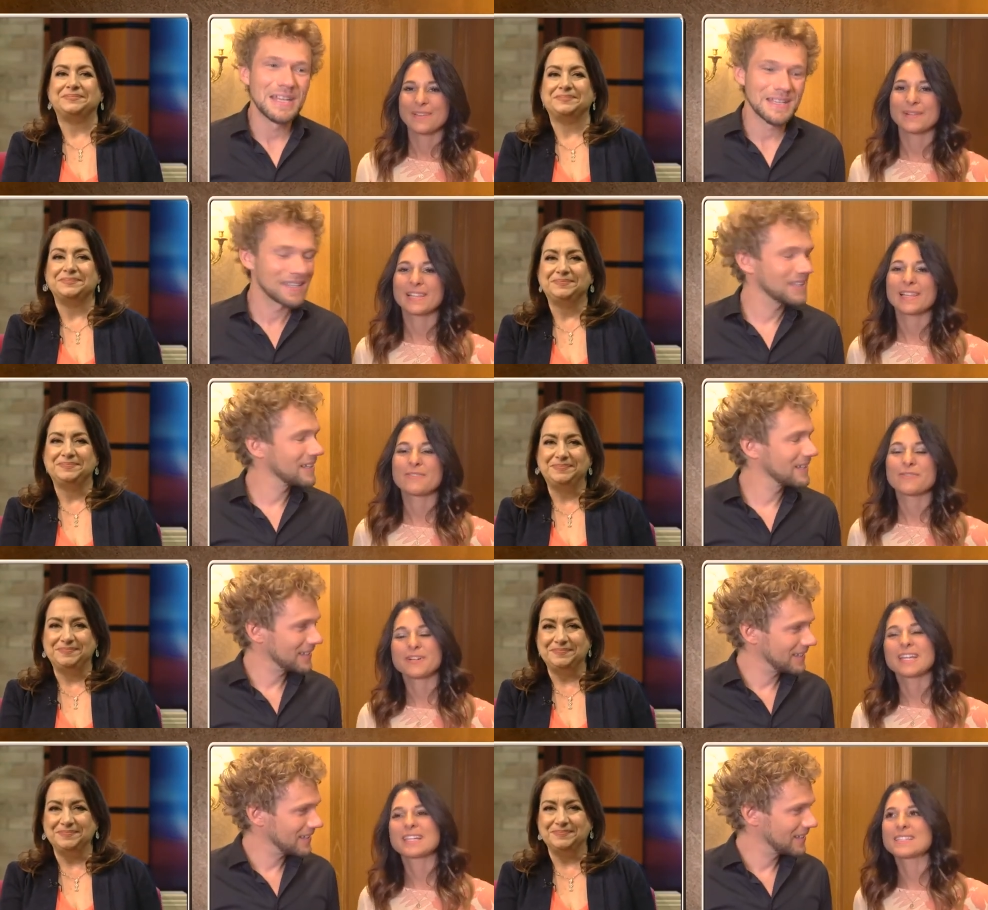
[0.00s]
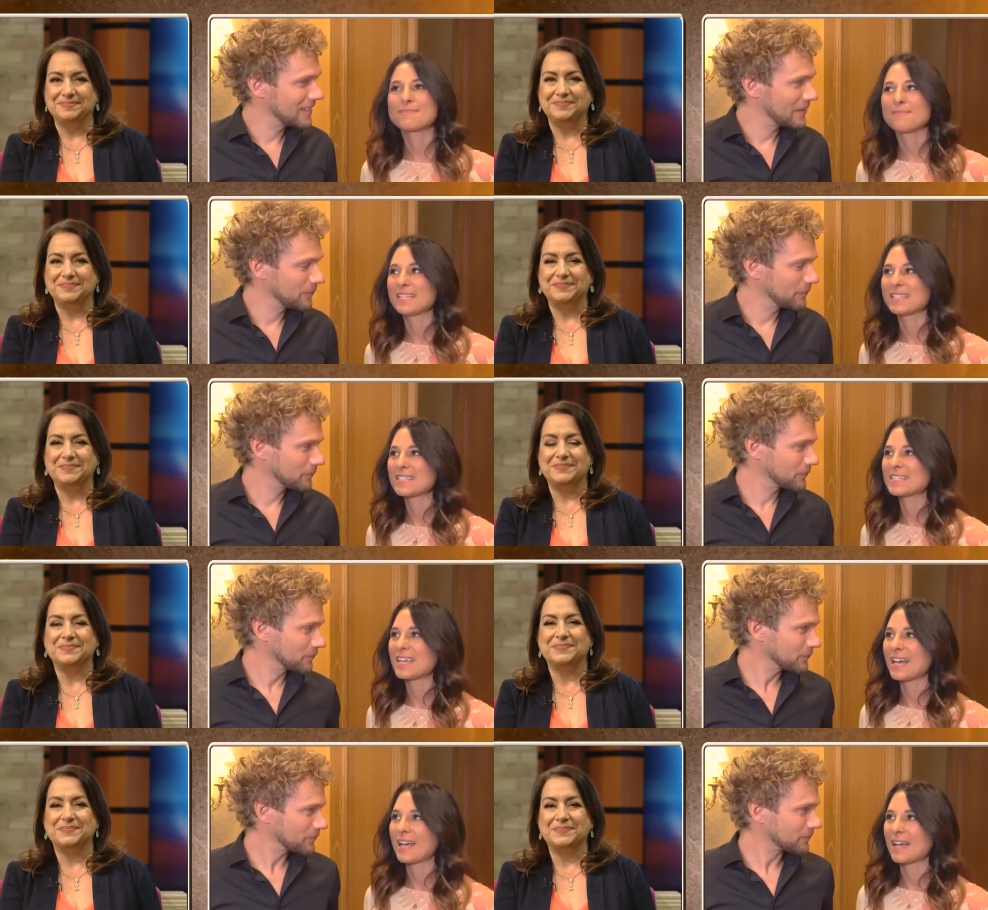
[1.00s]
Speaker 1: Well, clairvoyance means
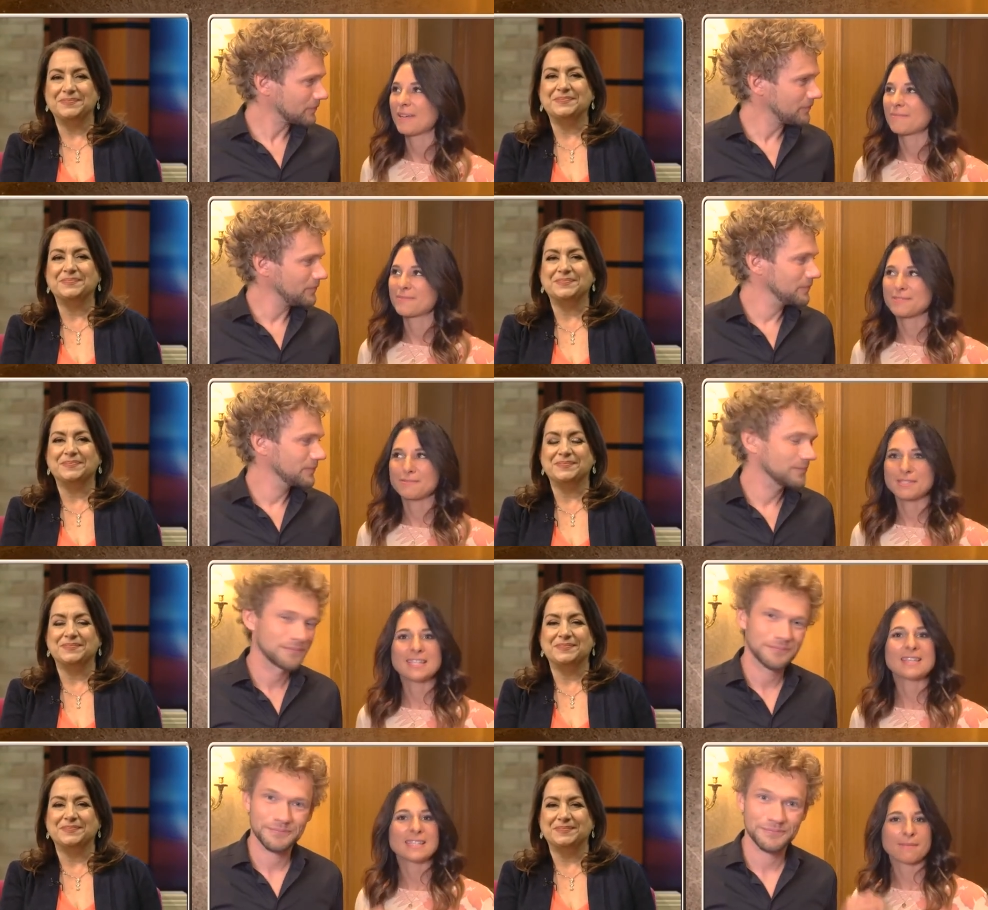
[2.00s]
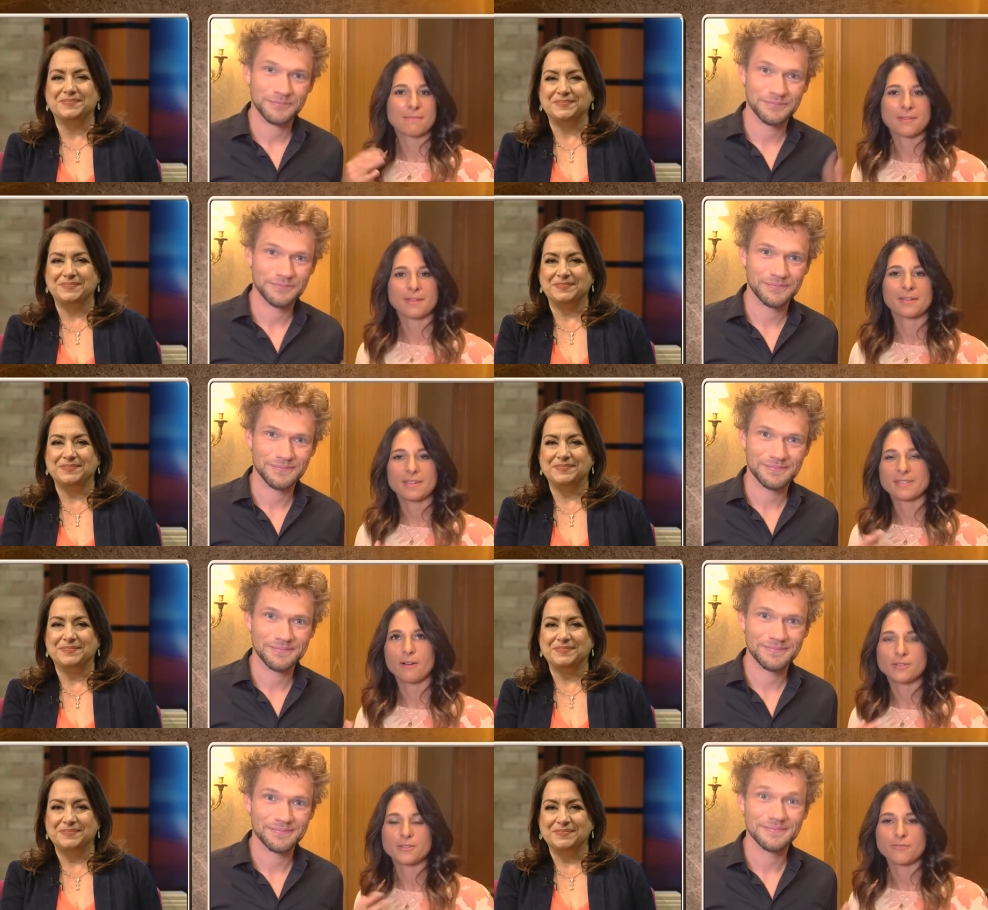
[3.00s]
um, seeing something
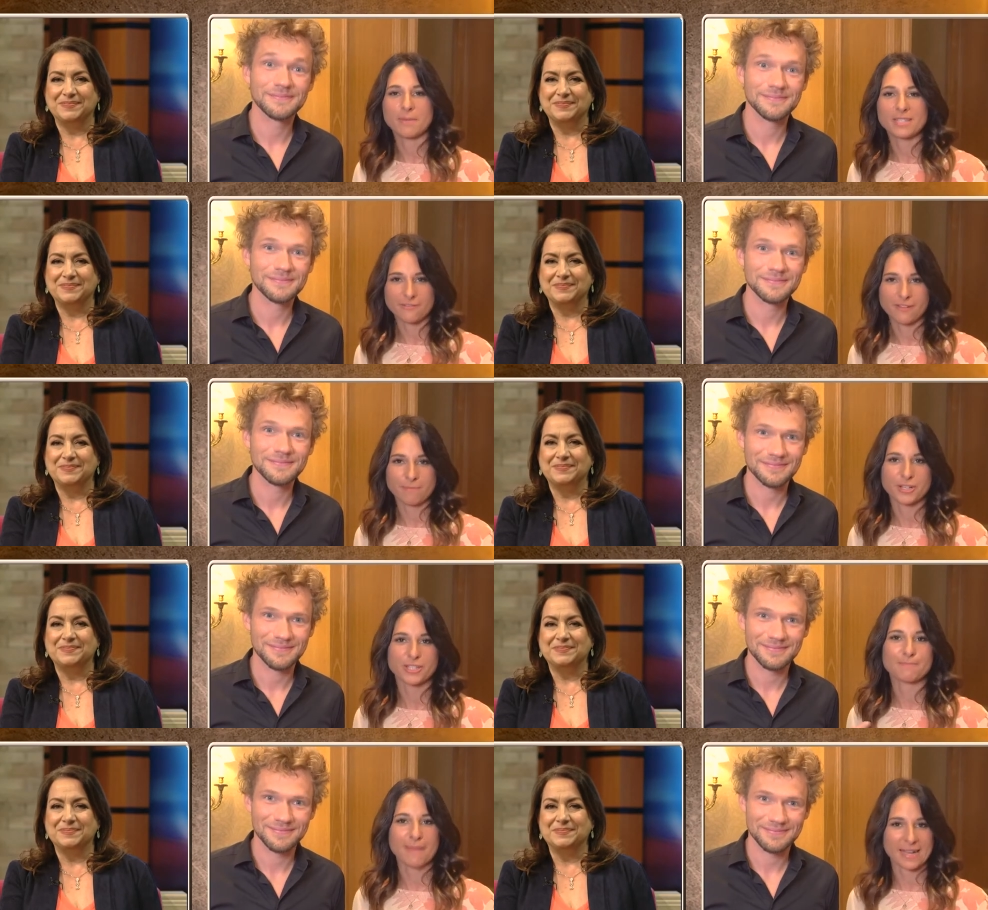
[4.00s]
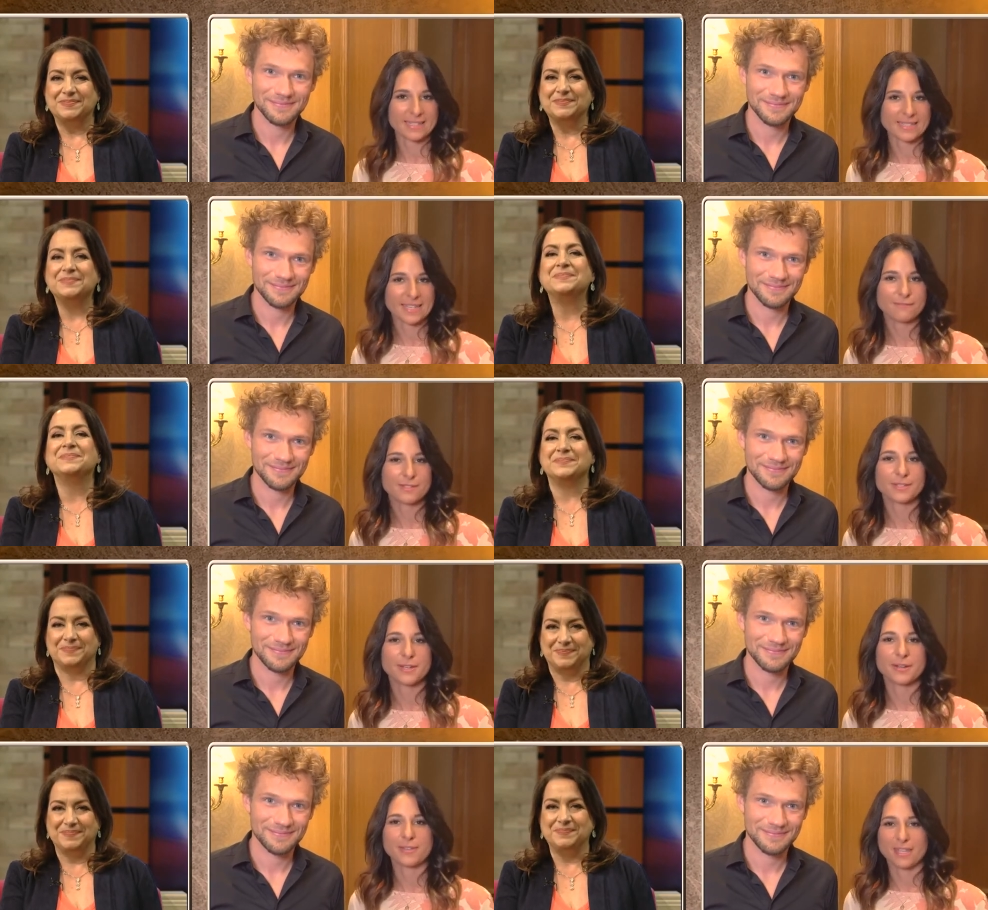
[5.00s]
also from a different perspective.
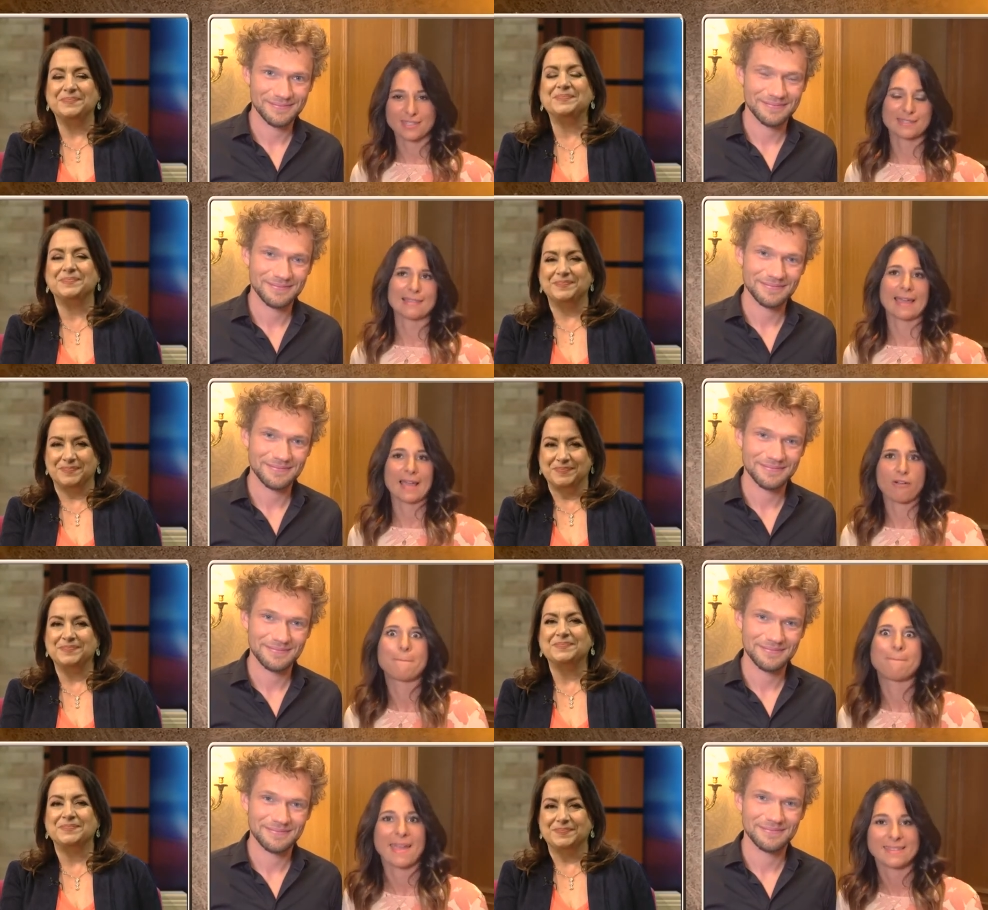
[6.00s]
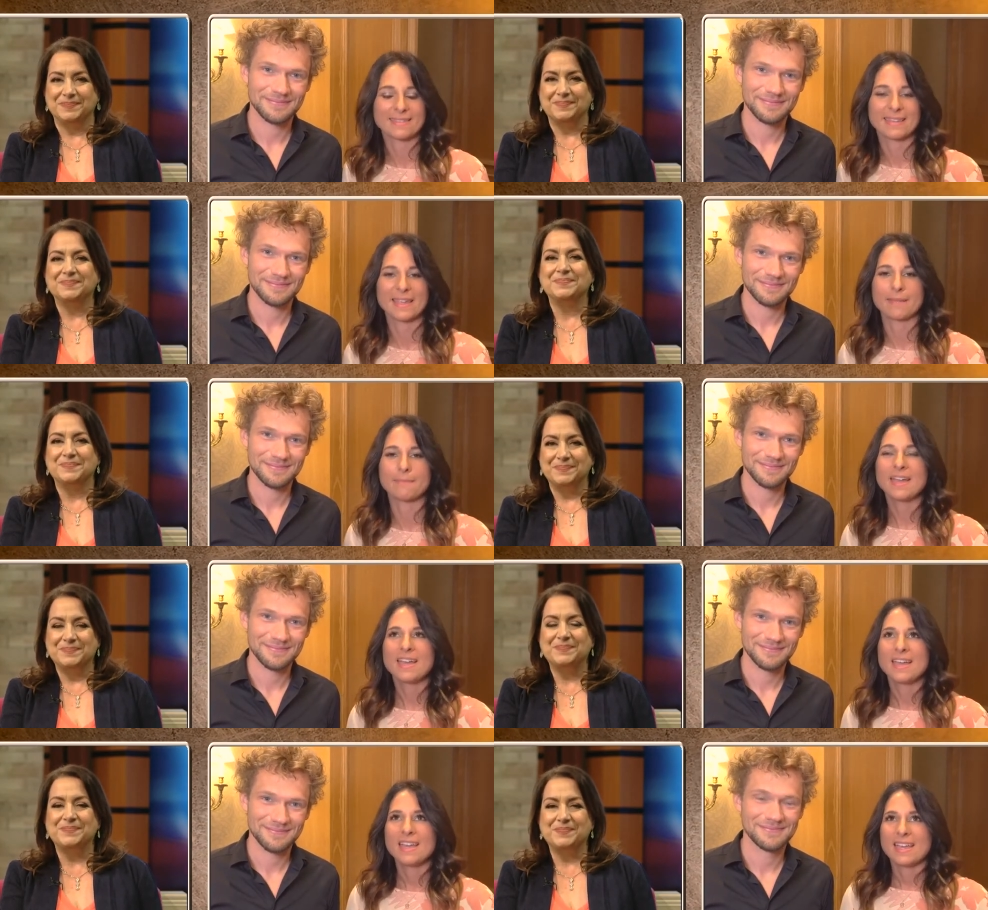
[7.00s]
So that's like our band name.
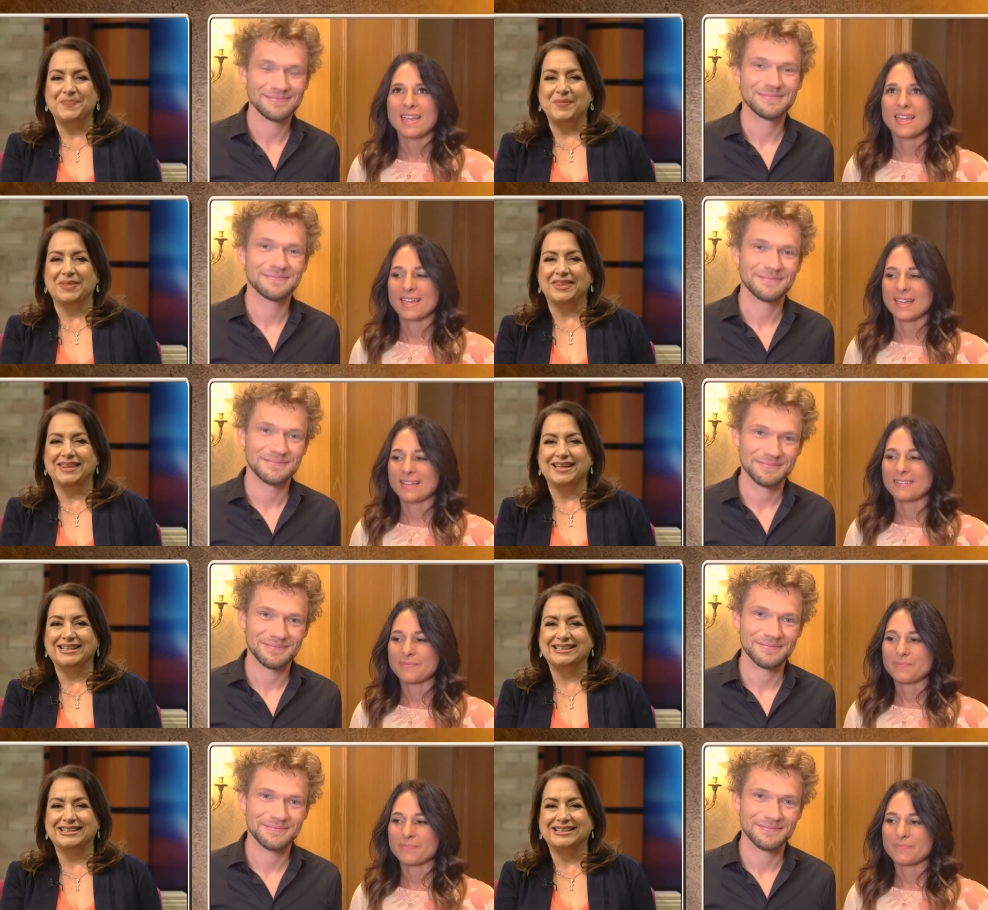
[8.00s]
And